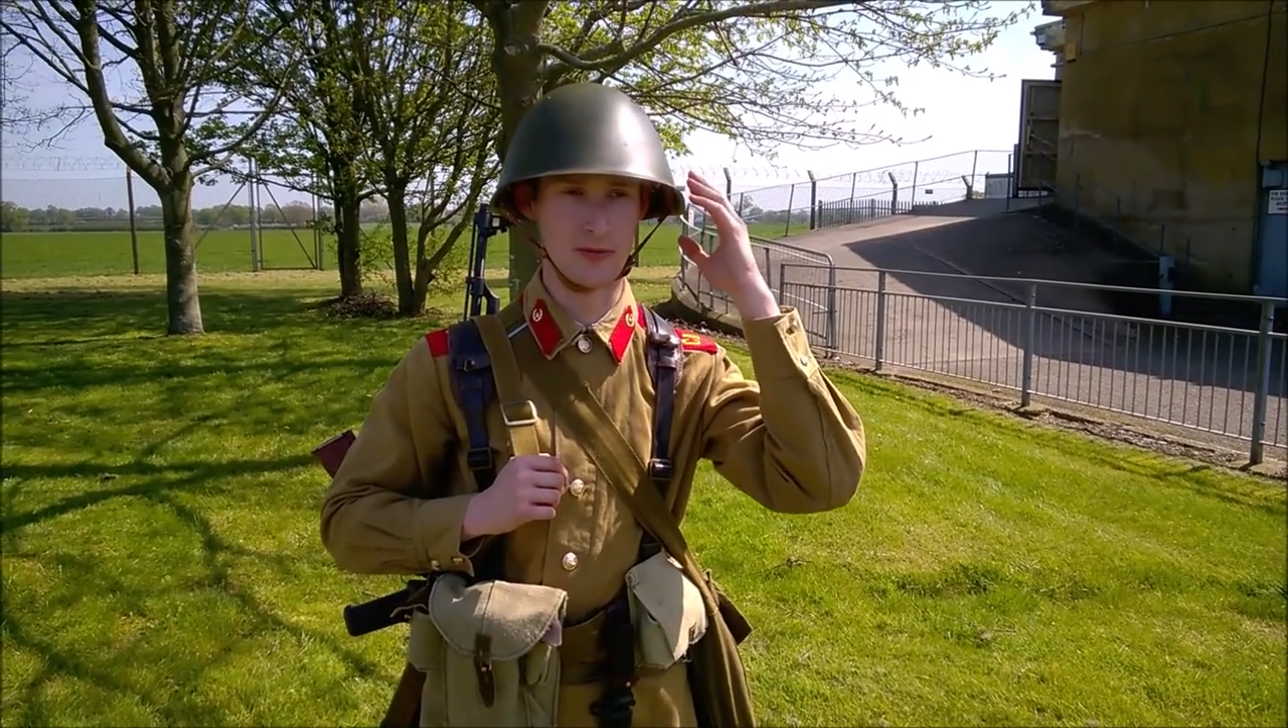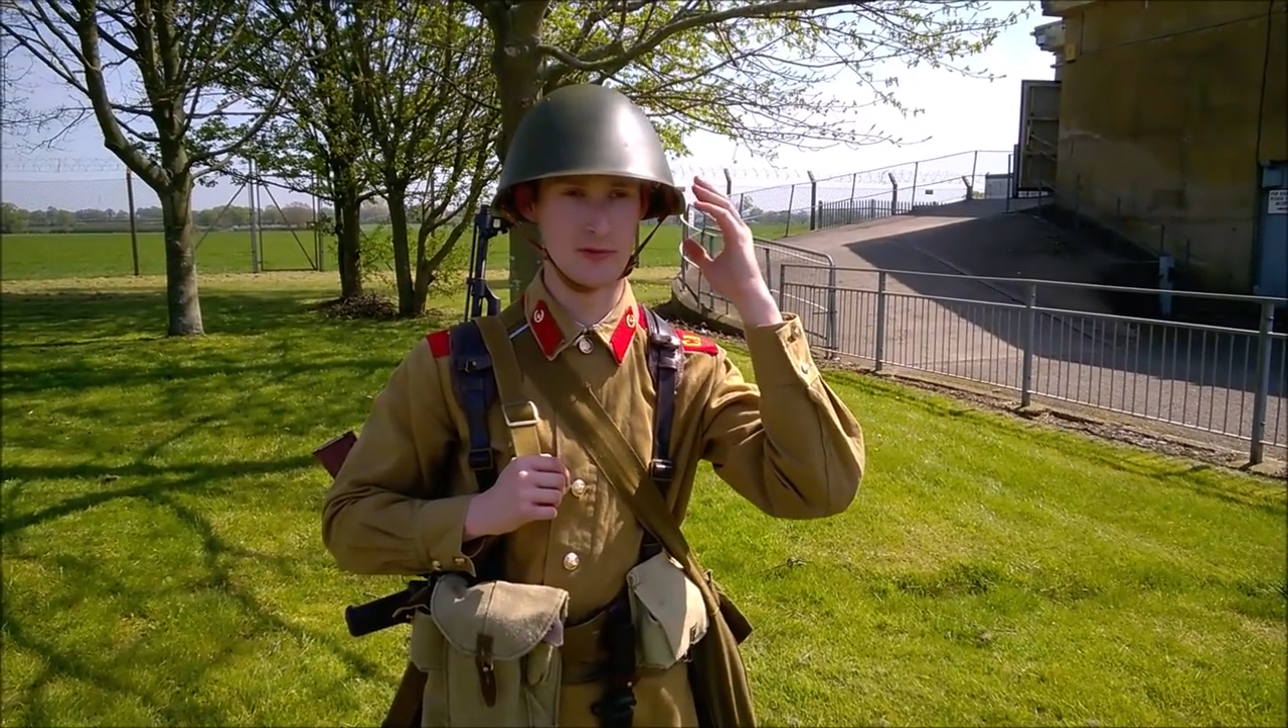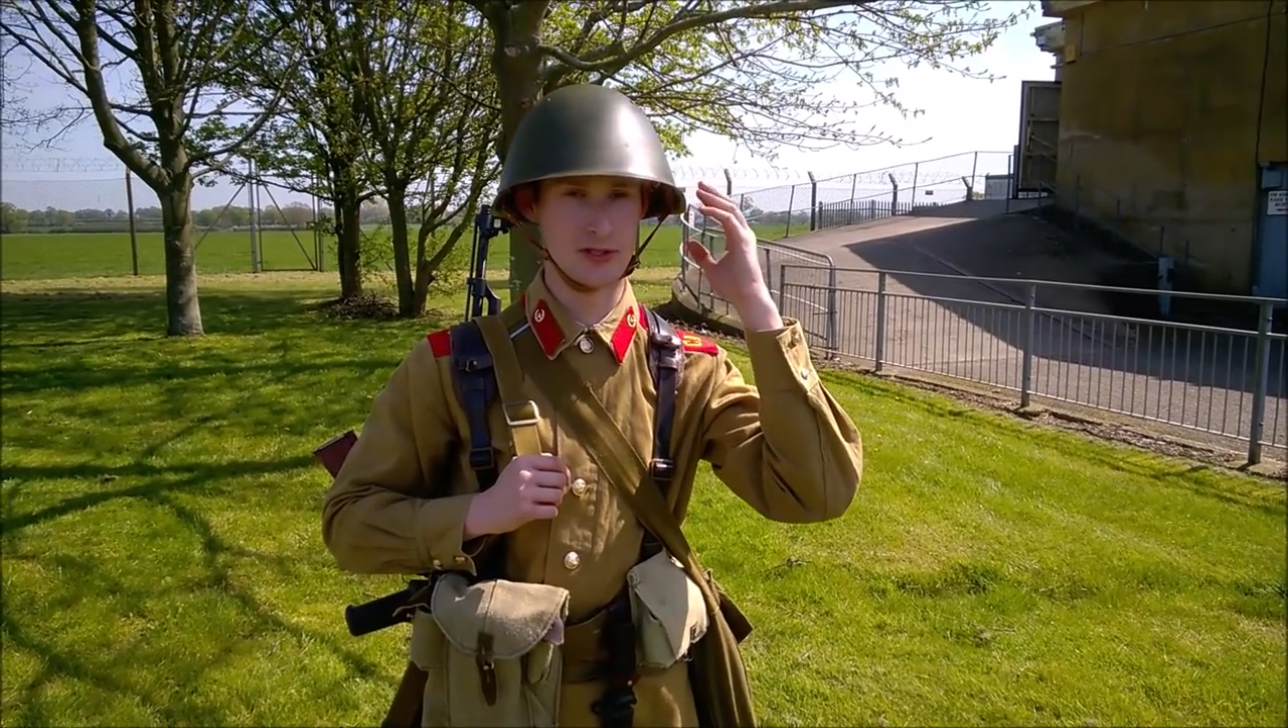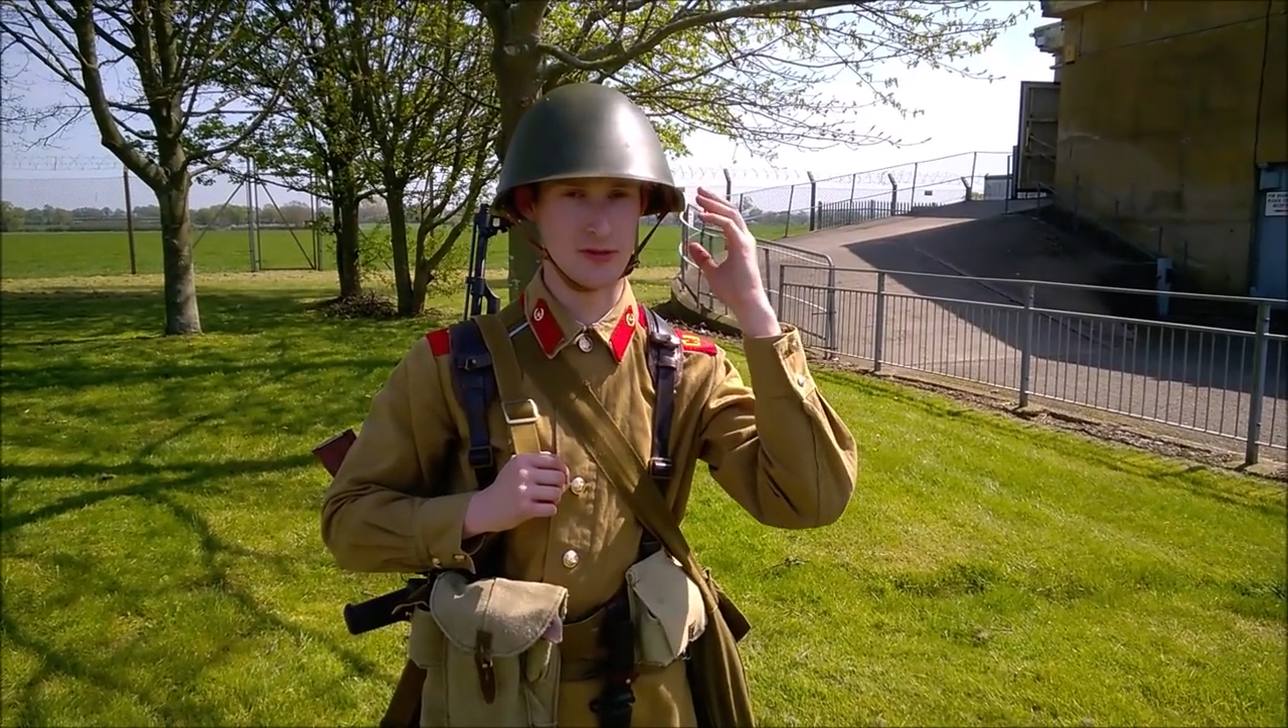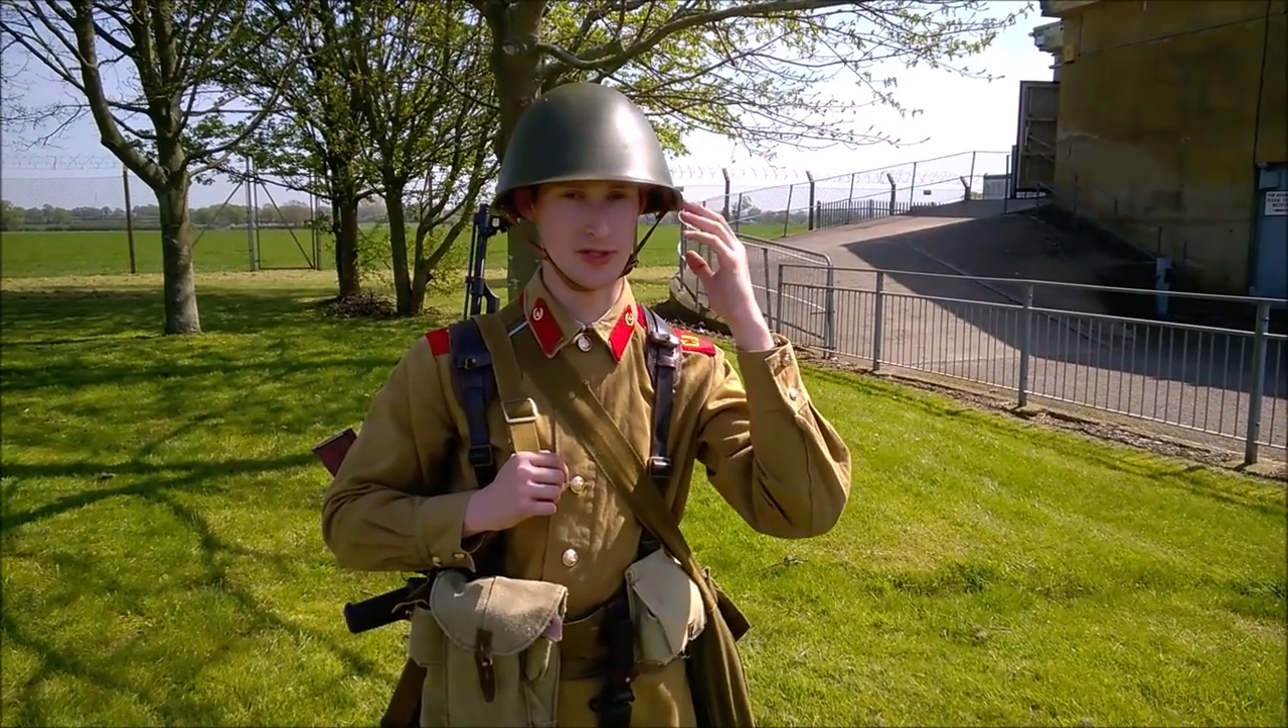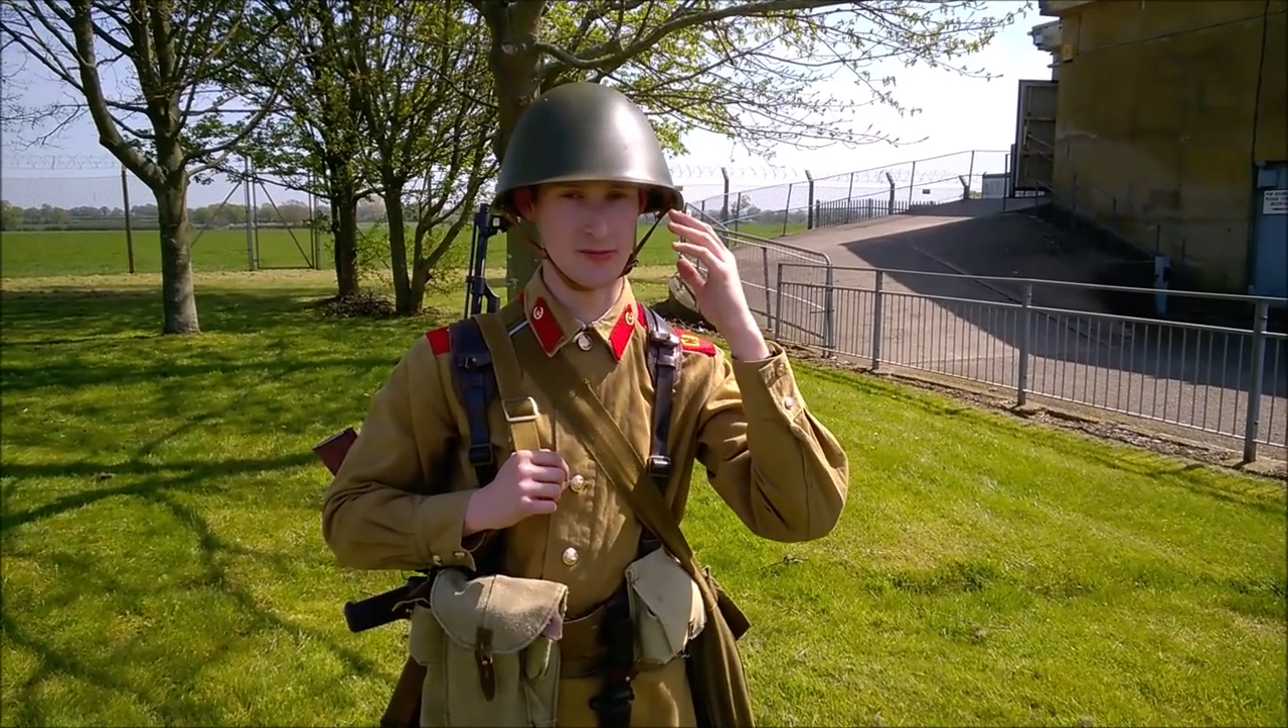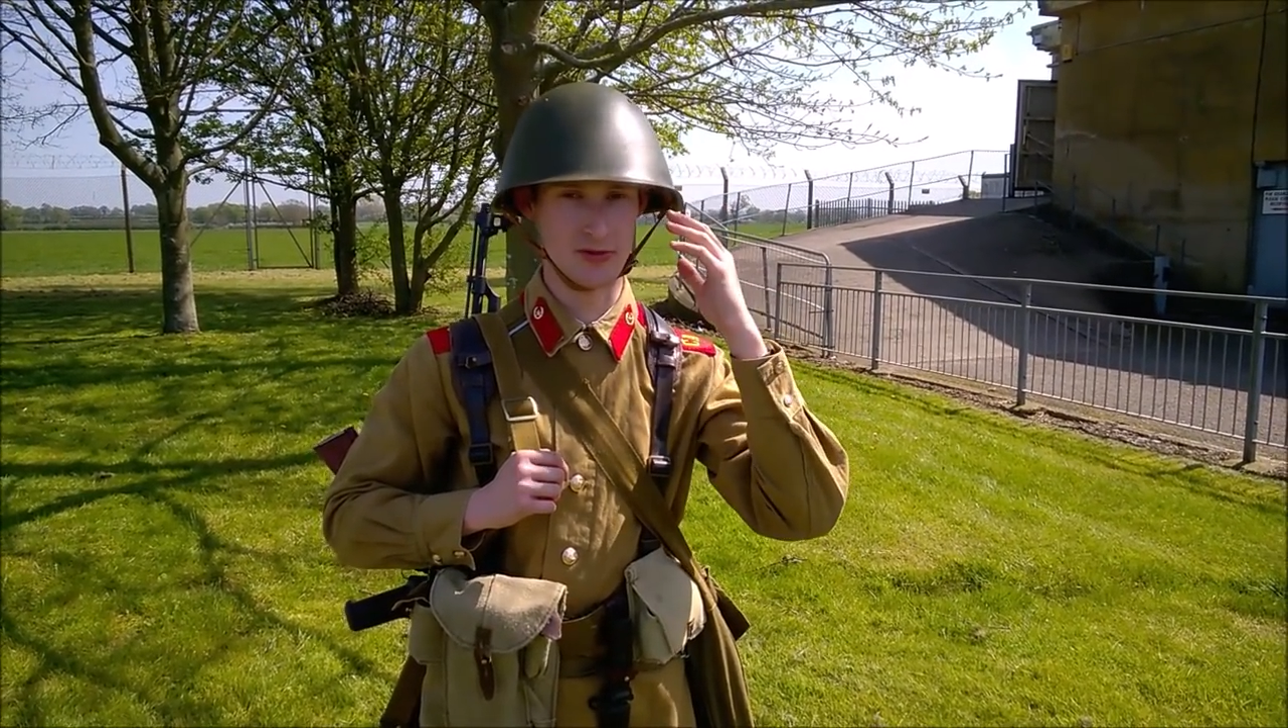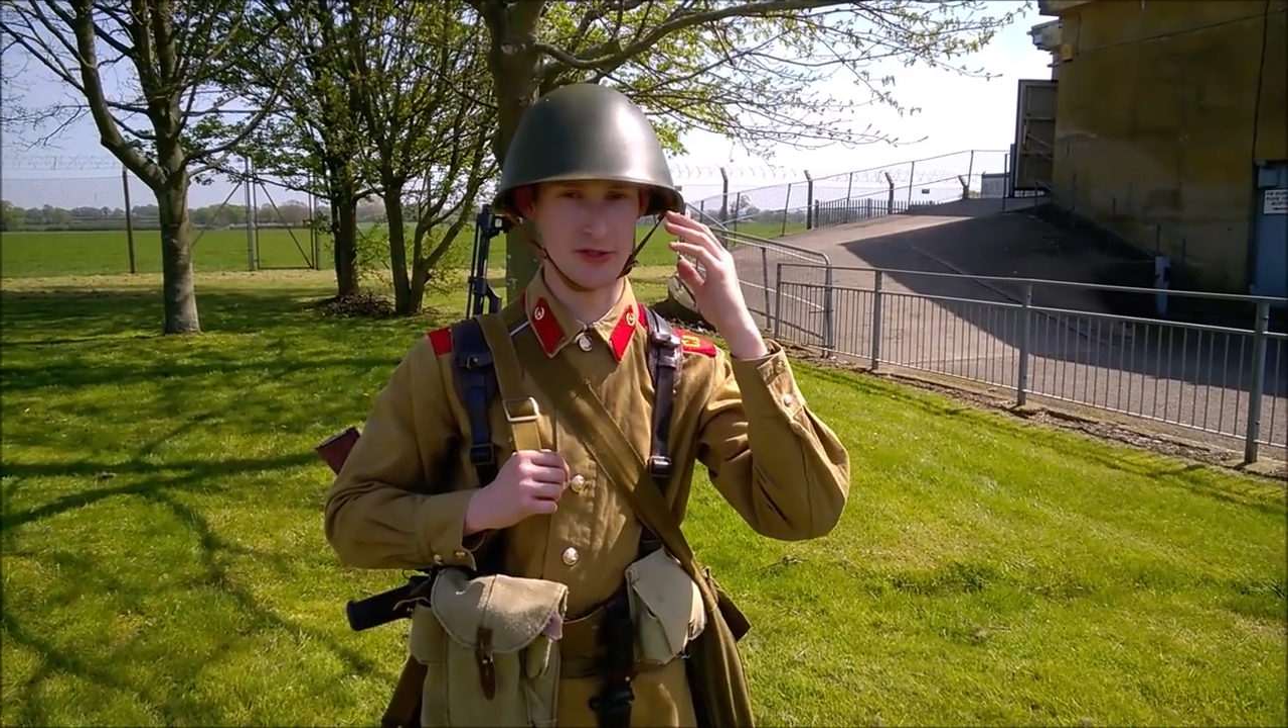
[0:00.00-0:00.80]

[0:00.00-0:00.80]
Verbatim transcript: sometimes